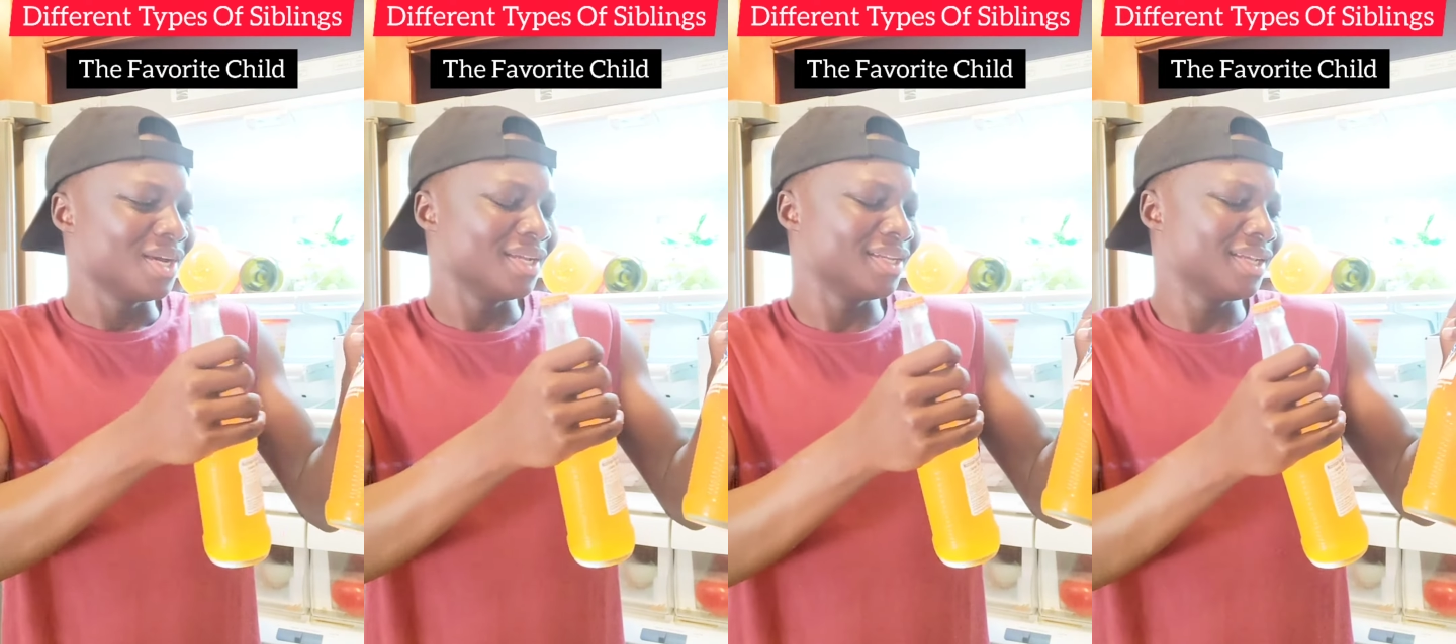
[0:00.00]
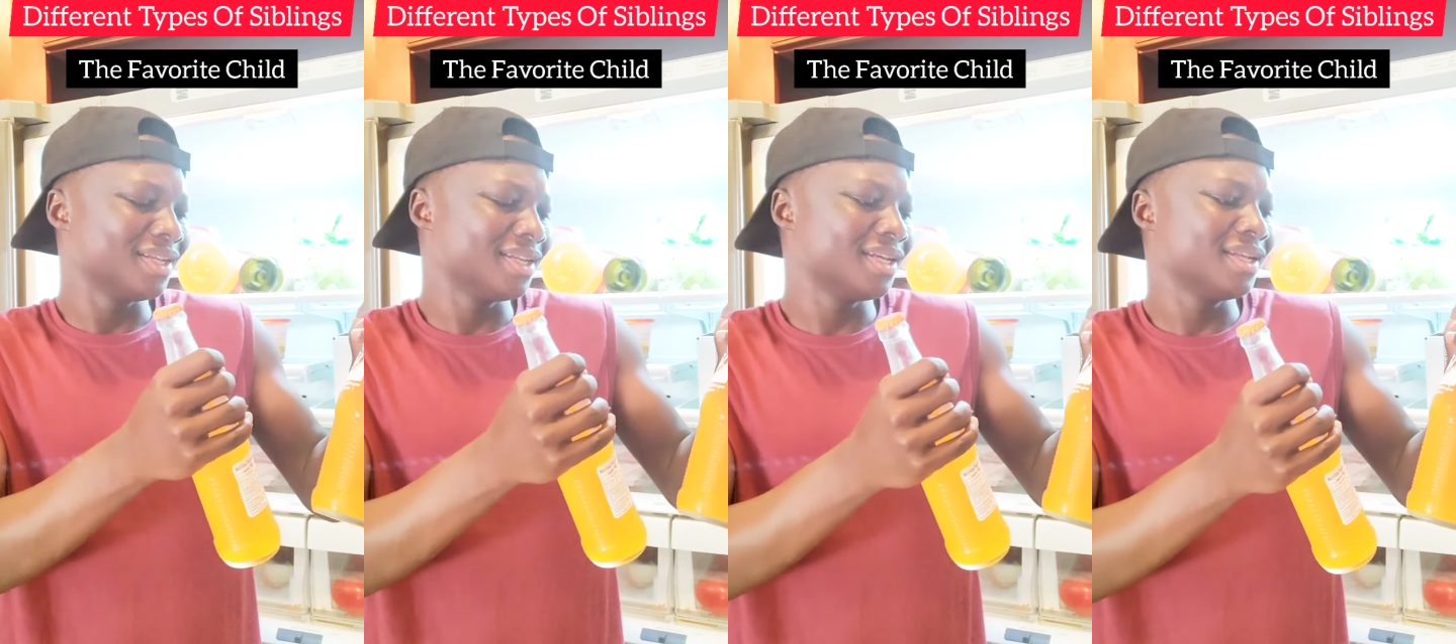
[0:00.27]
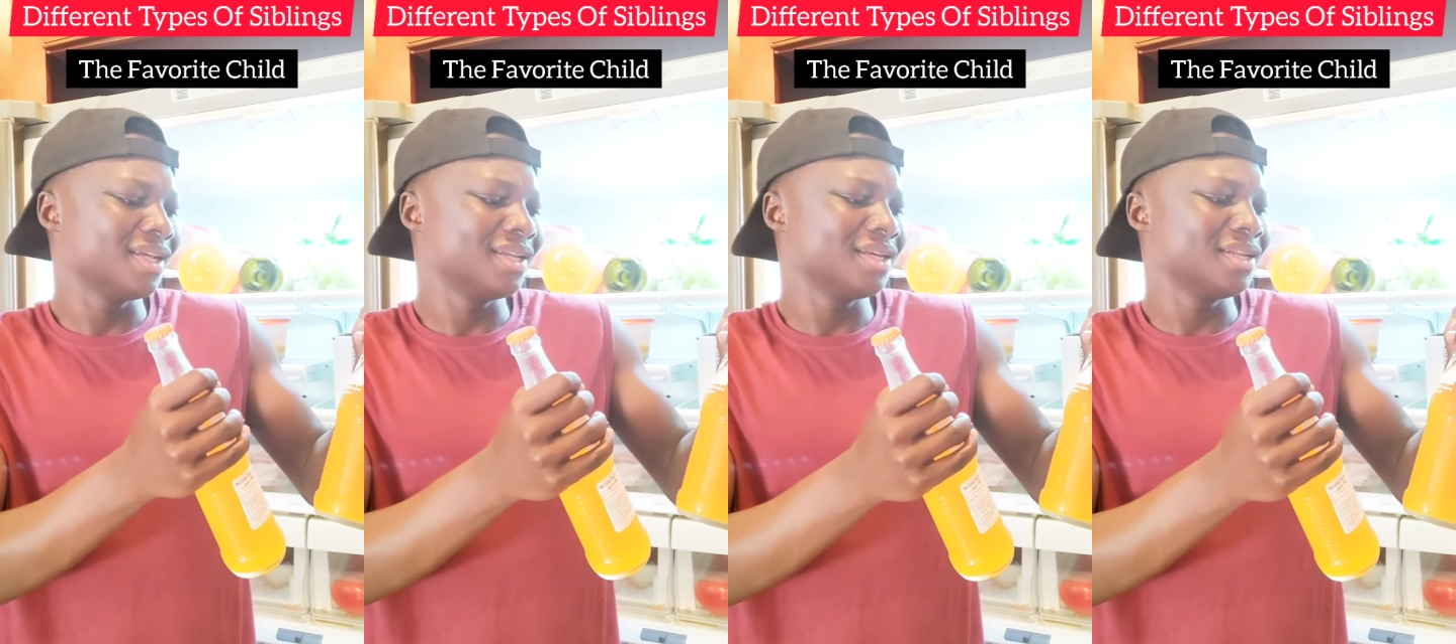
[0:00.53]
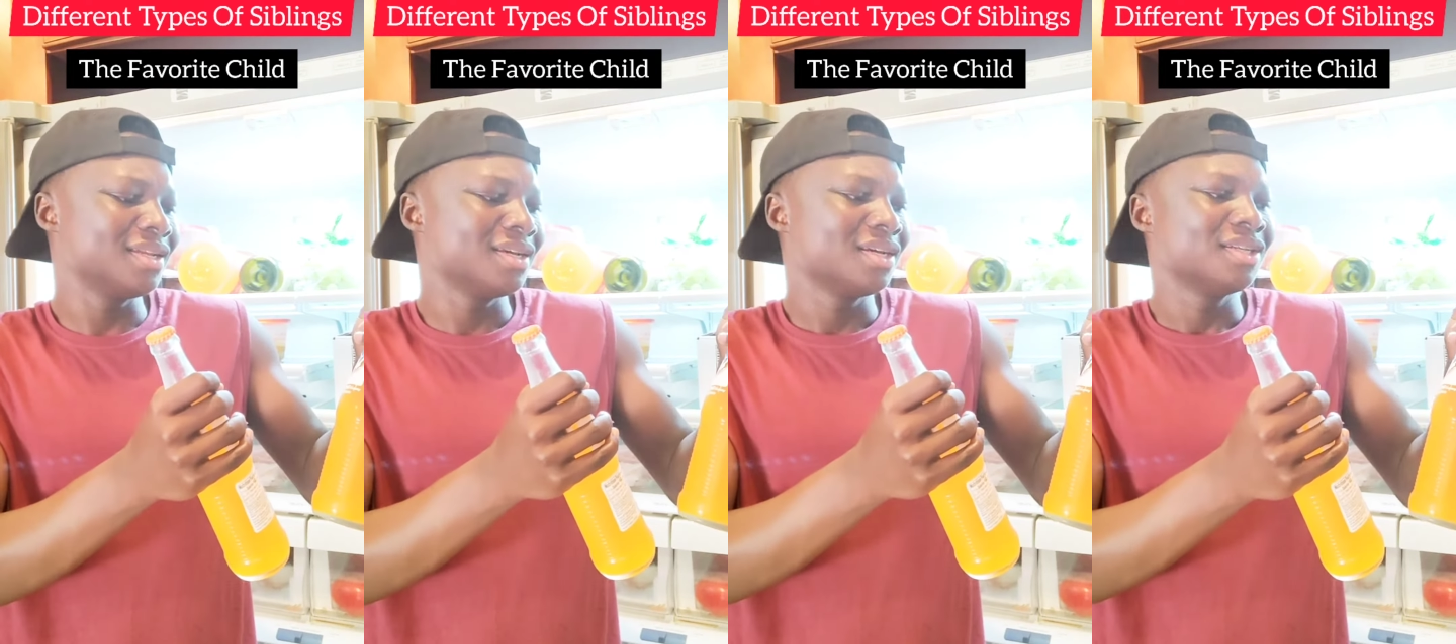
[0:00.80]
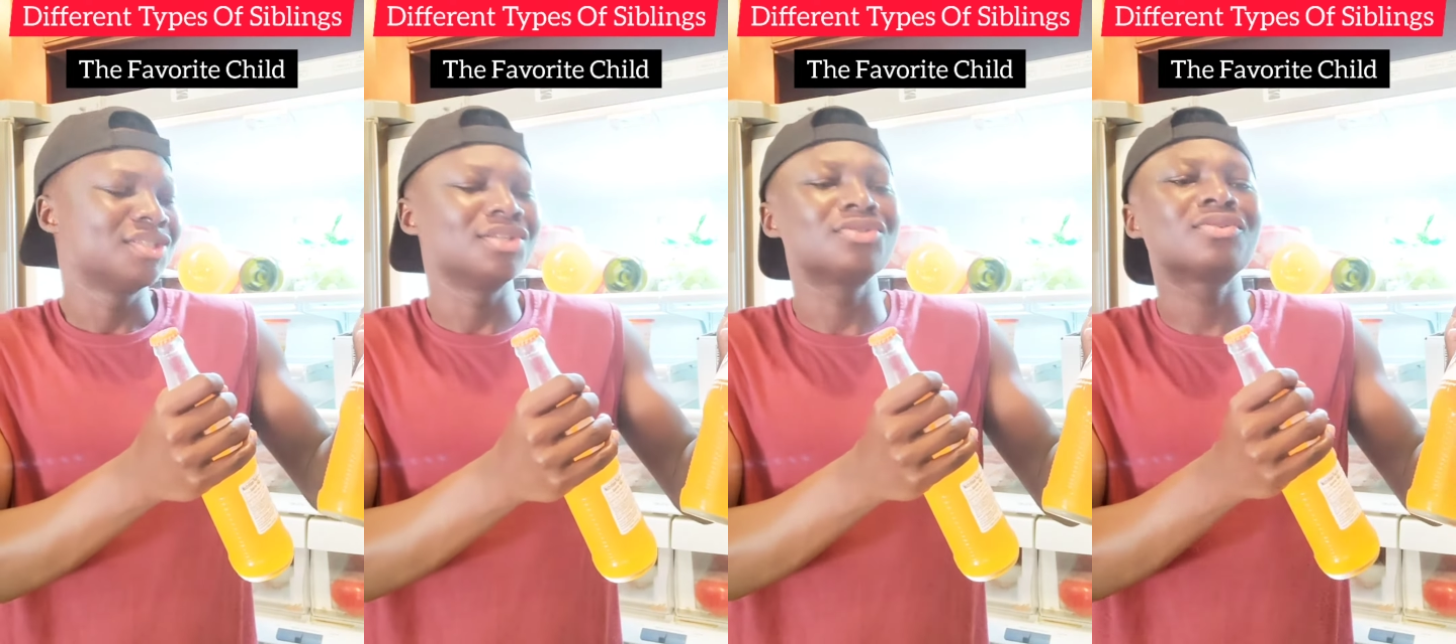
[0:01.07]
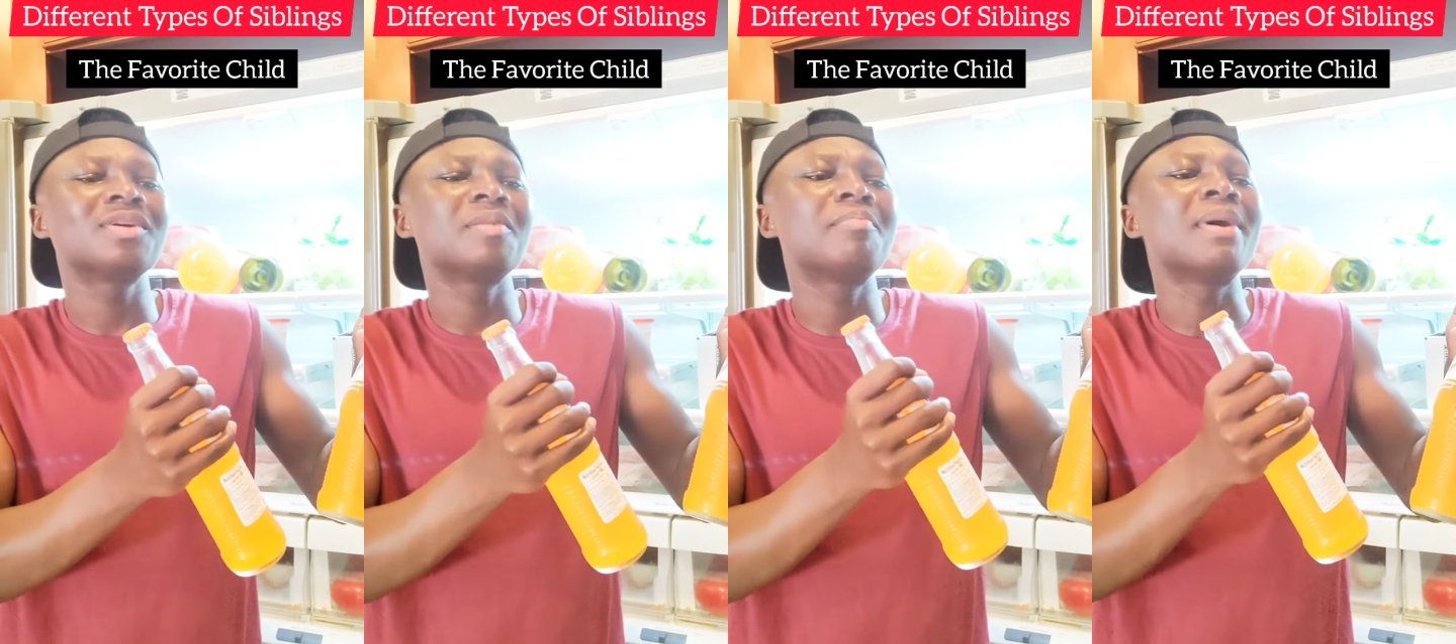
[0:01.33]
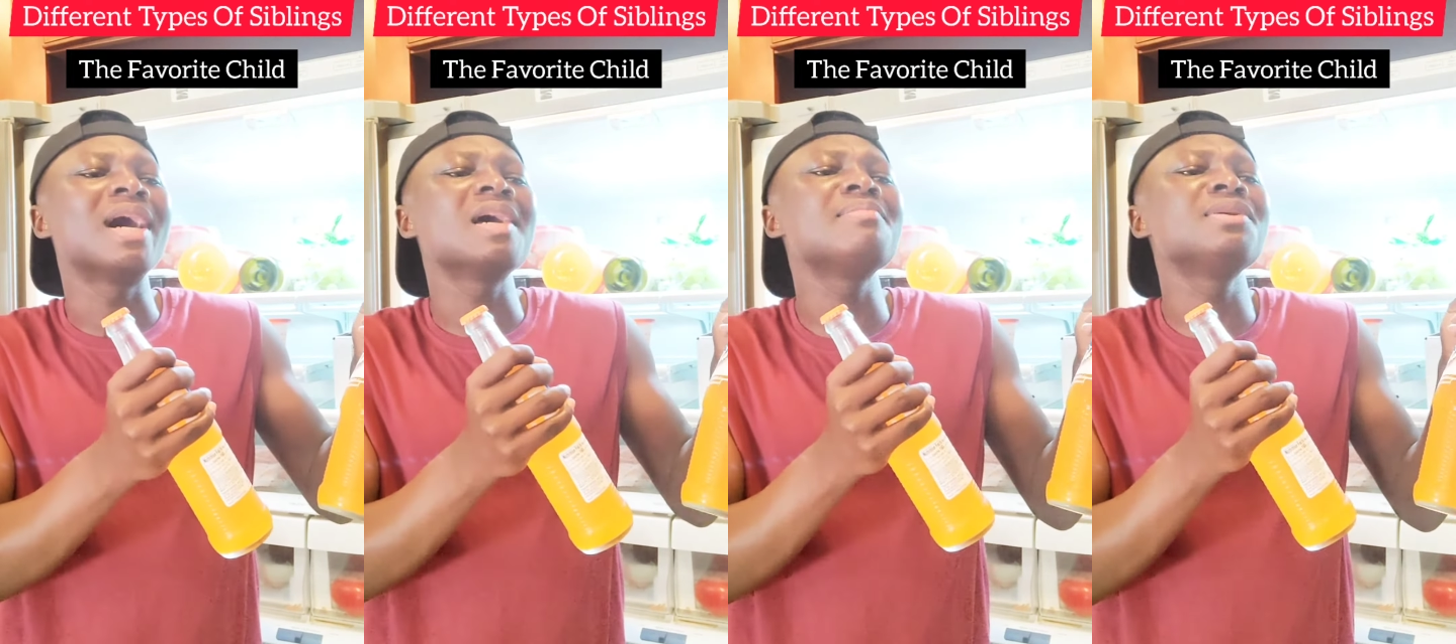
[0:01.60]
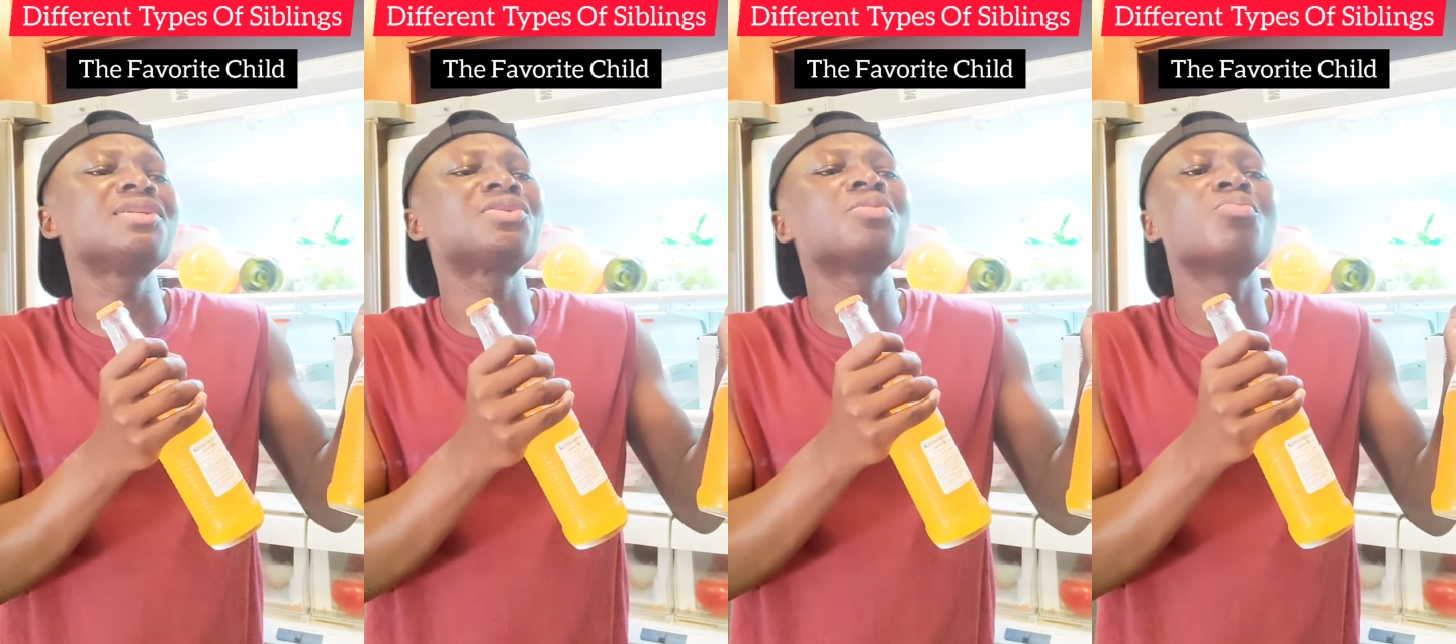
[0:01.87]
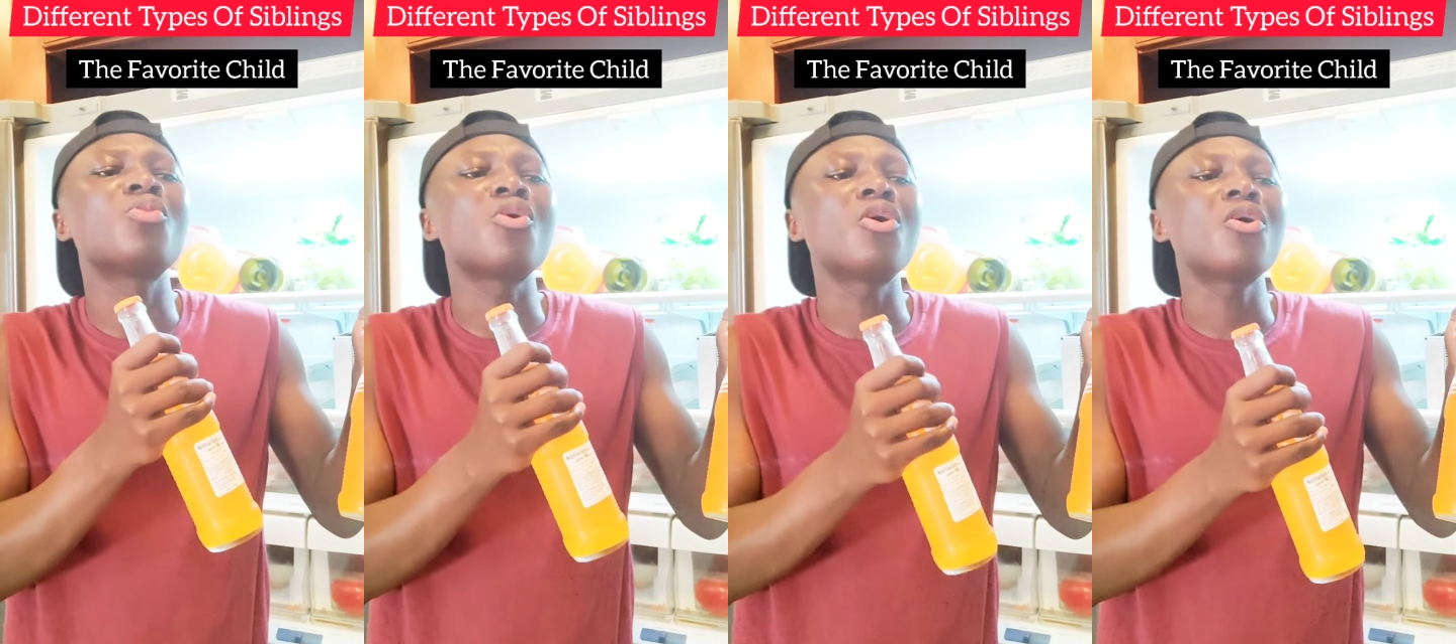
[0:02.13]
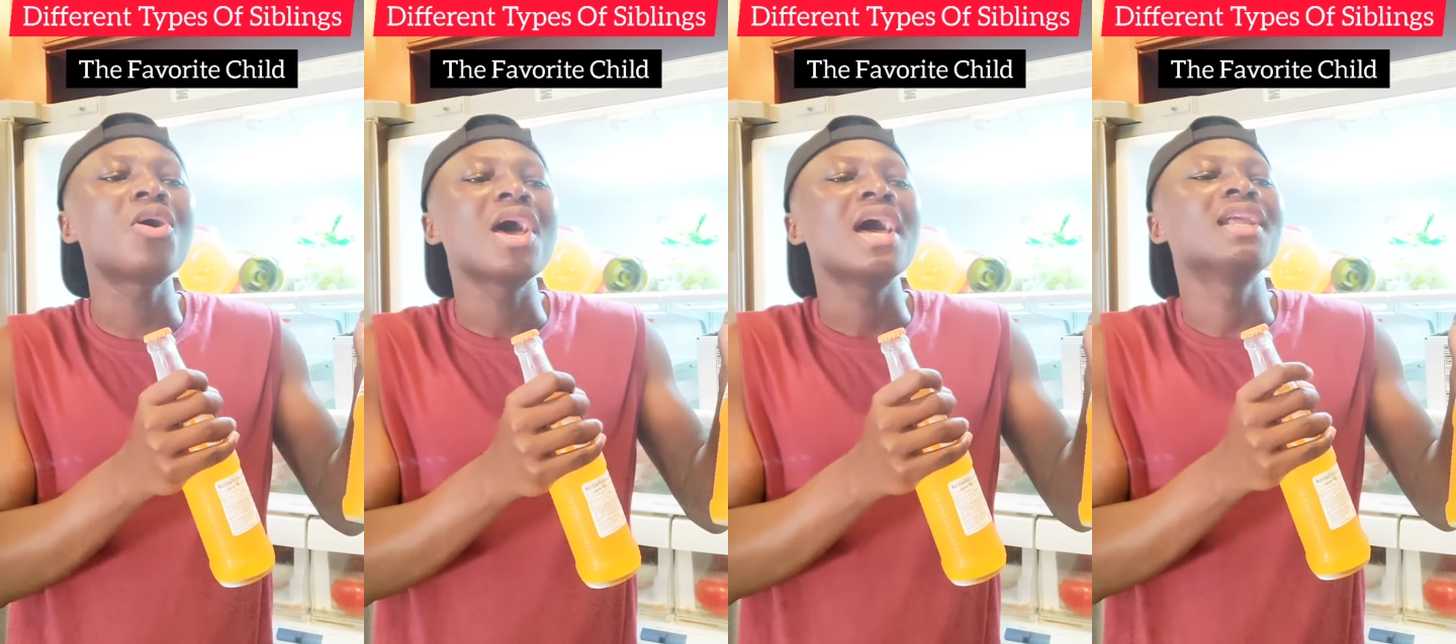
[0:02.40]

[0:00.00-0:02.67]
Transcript: and then and then she's gonna buy me some more,